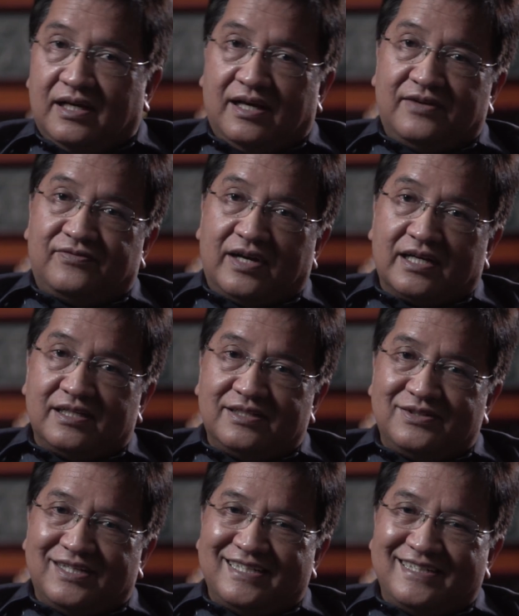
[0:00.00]
And
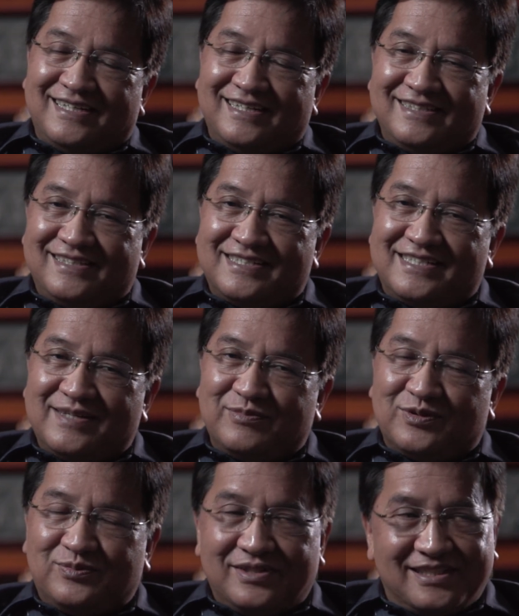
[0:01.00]
frankly, there
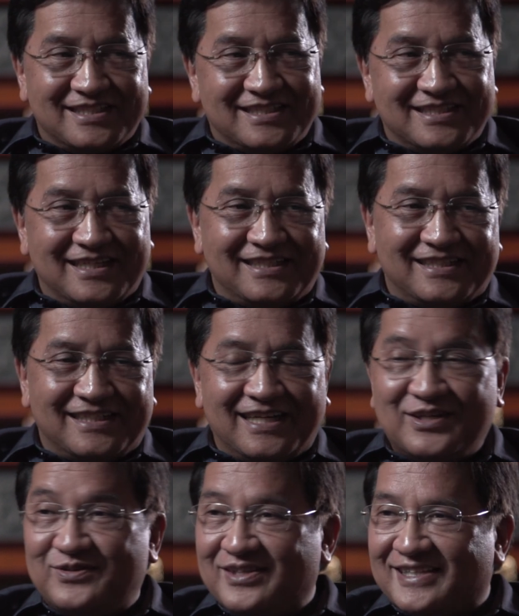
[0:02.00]
seemed to be this
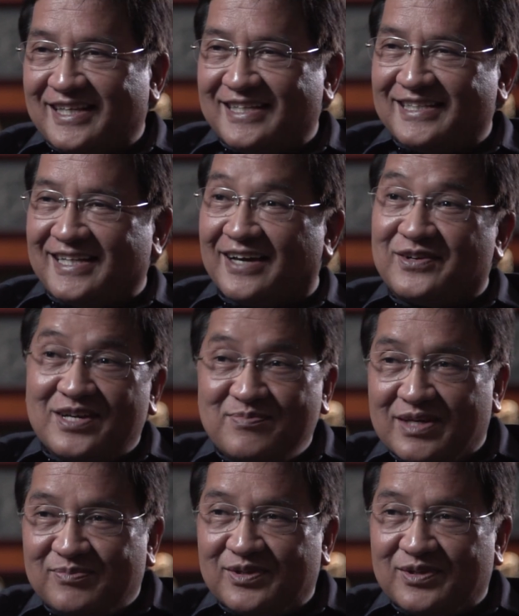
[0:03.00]
unwritten agreement